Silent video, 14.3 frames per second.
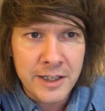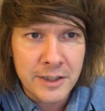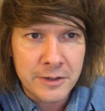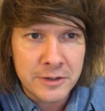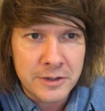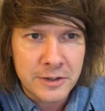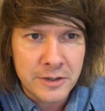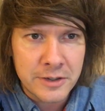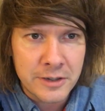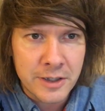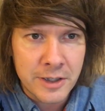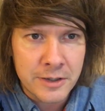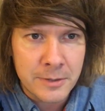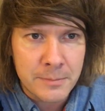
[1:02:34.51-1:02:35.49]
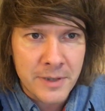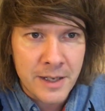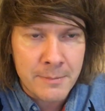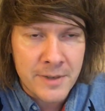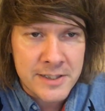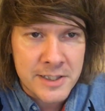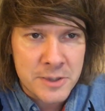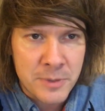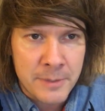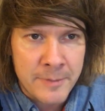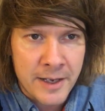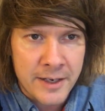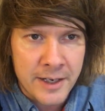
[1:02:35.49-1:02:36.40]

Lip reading: You're at London Met? Message me about